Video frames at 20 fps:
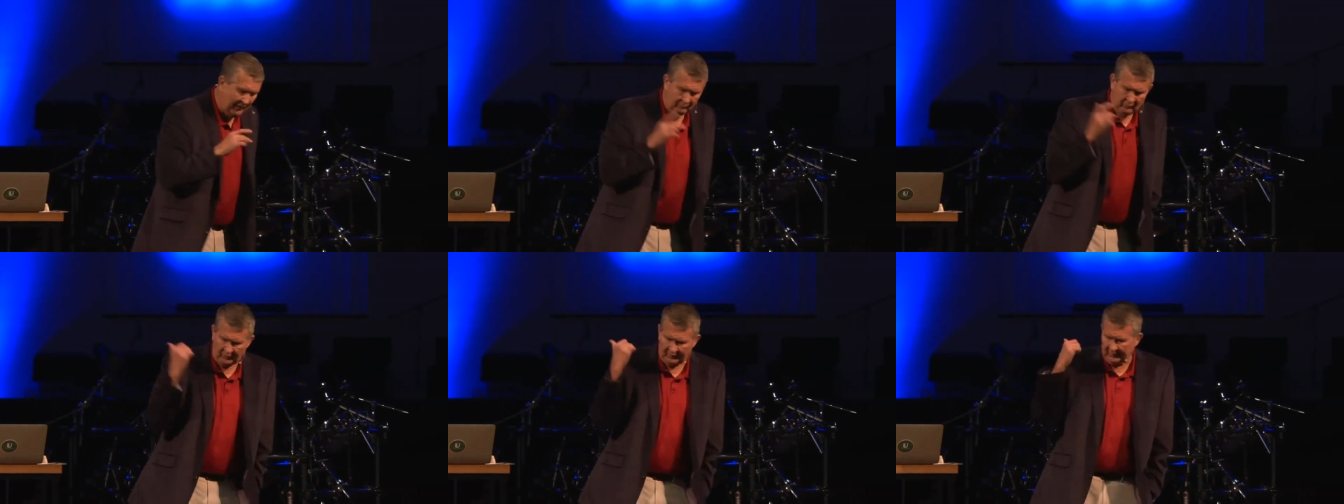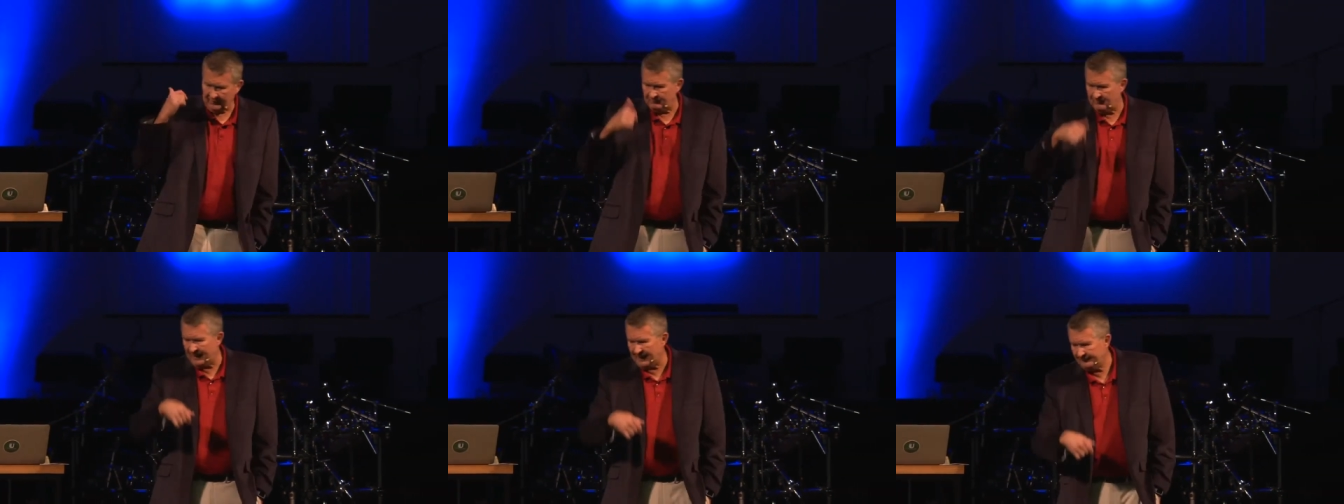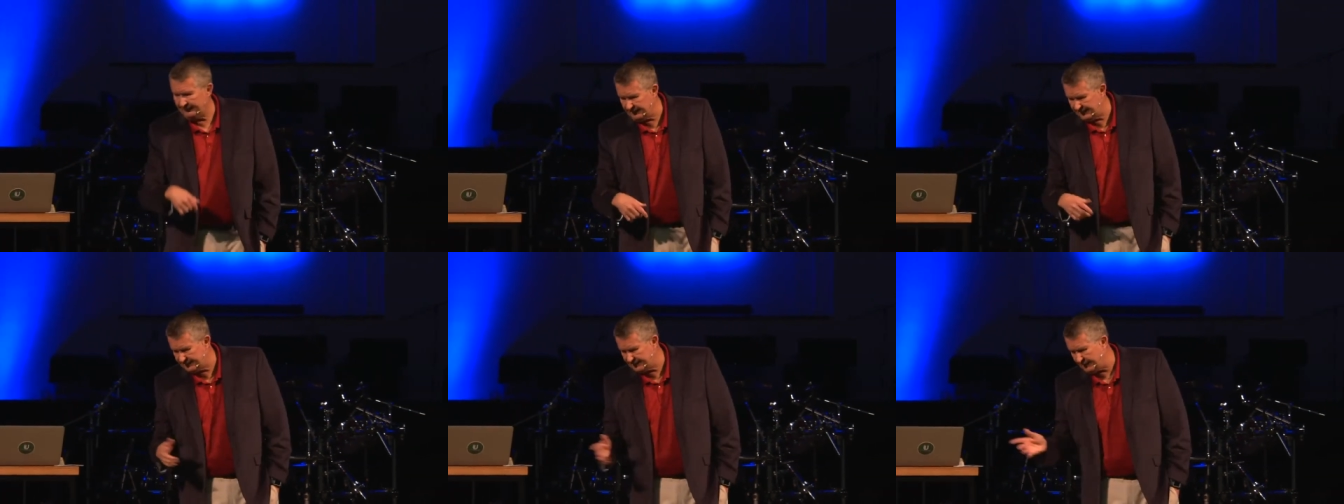I'm going to come back
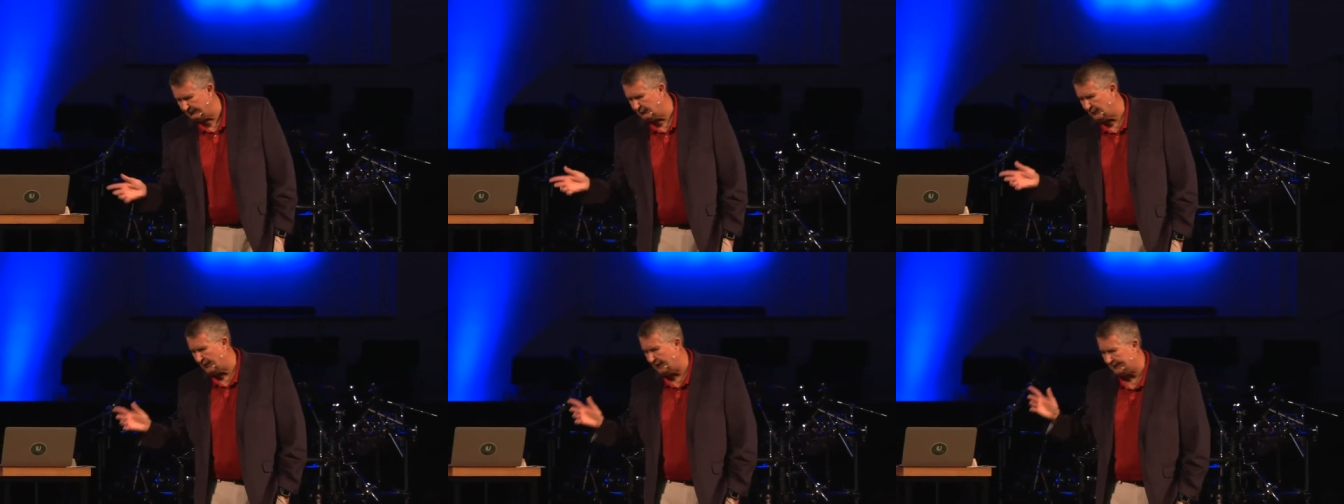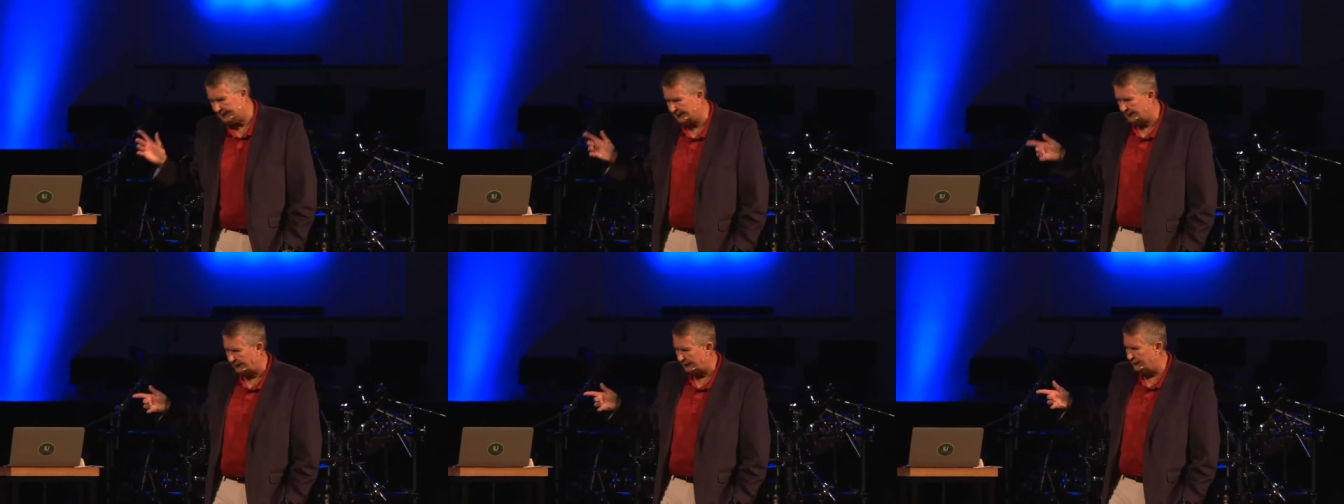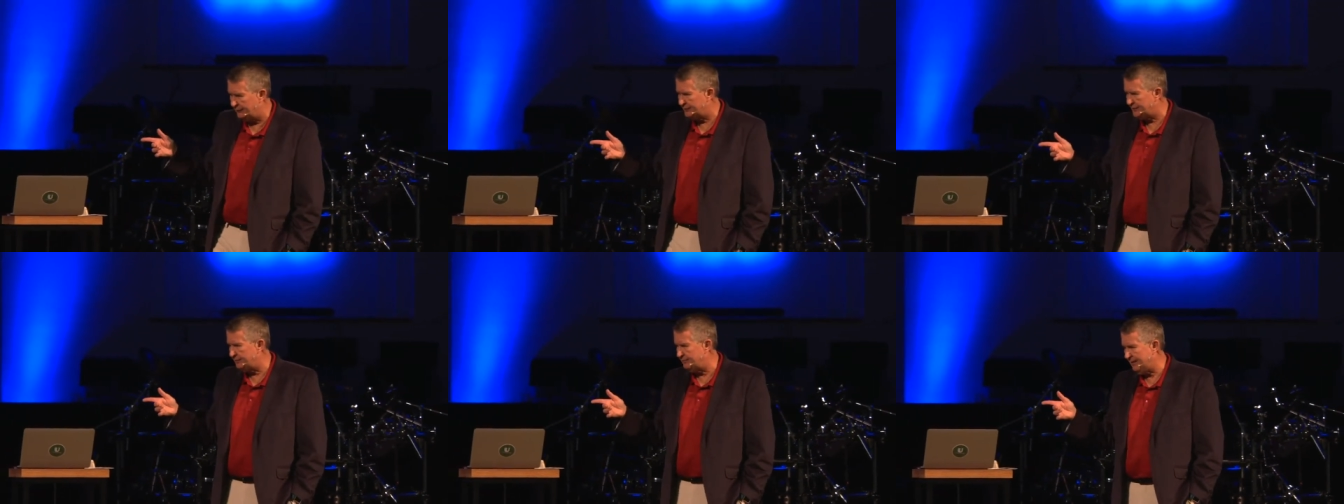to this. I'm going to, I got to
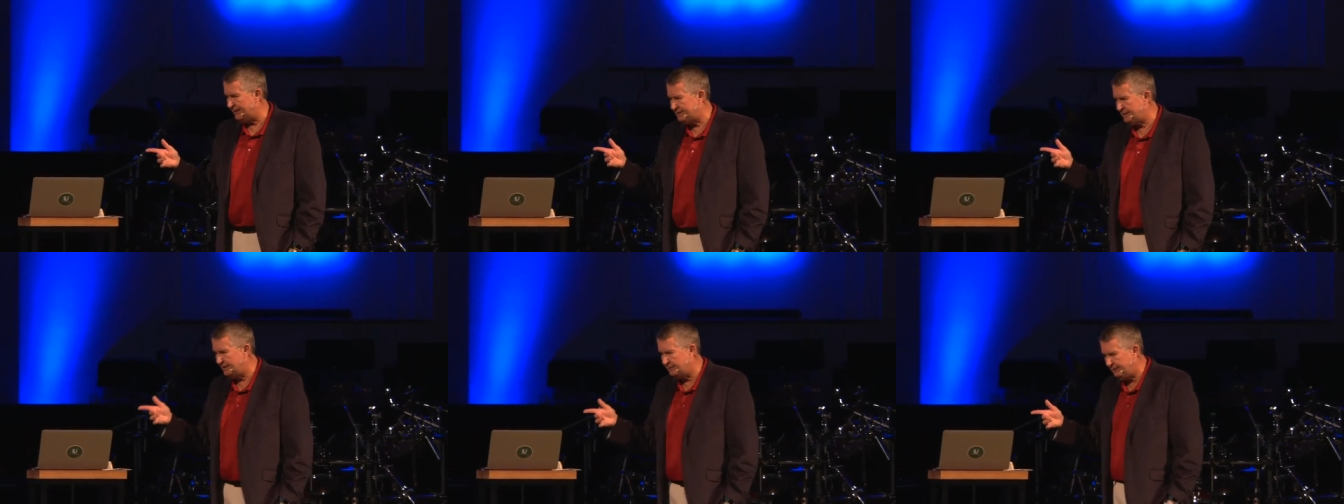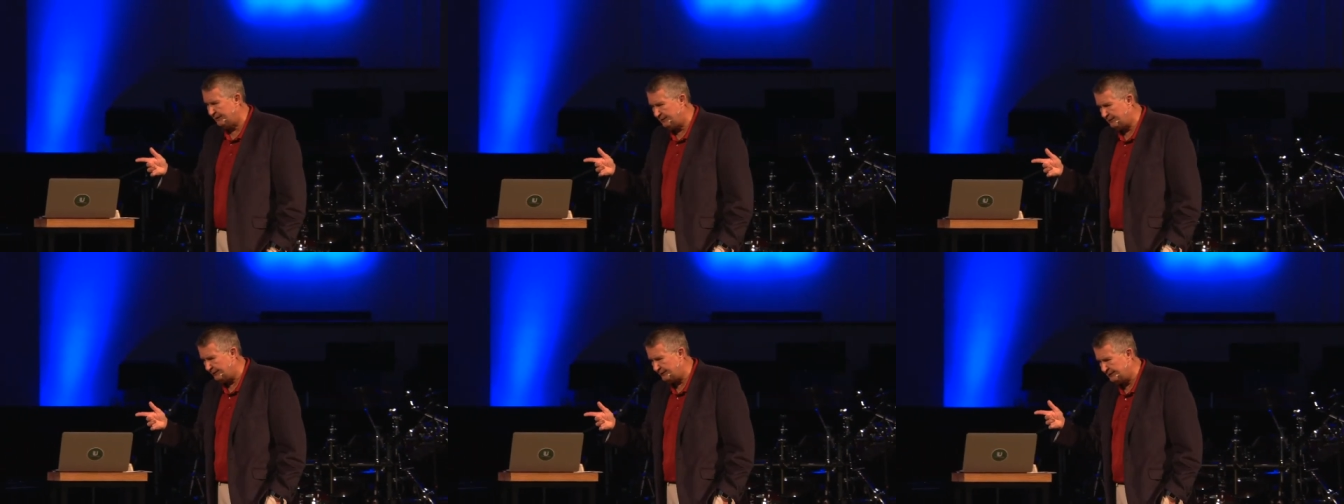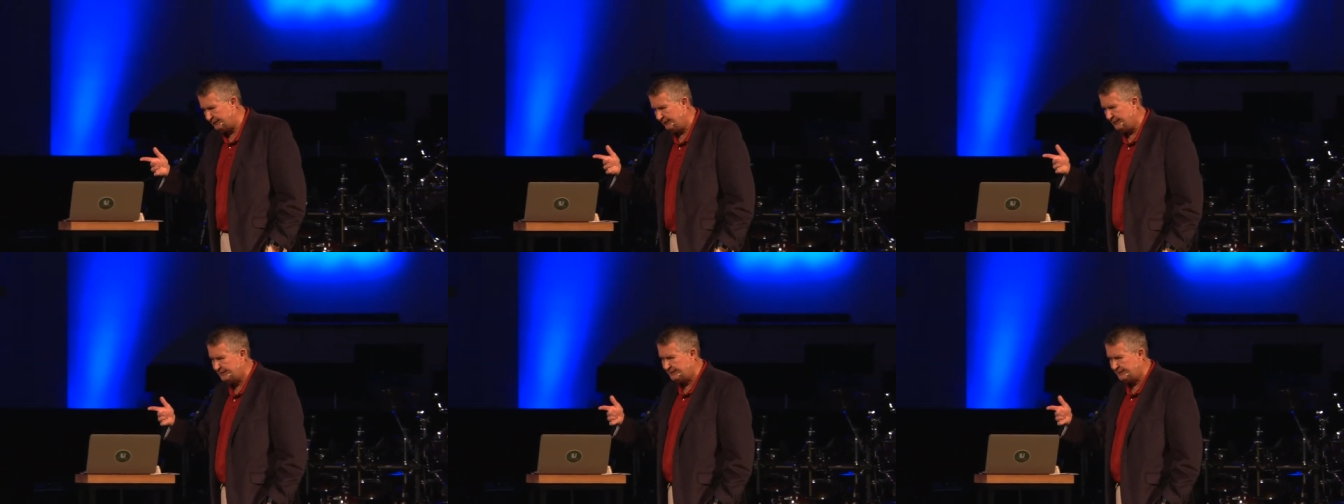close the message because of the